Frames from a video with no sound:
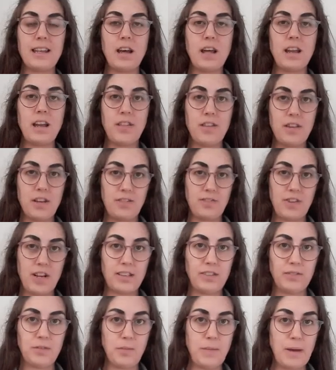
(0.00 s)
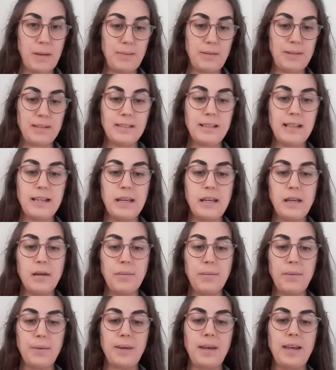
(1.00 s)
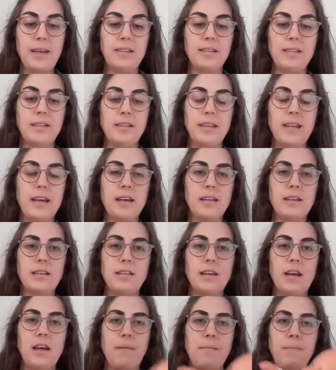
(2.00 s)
another advice for baby sleep is that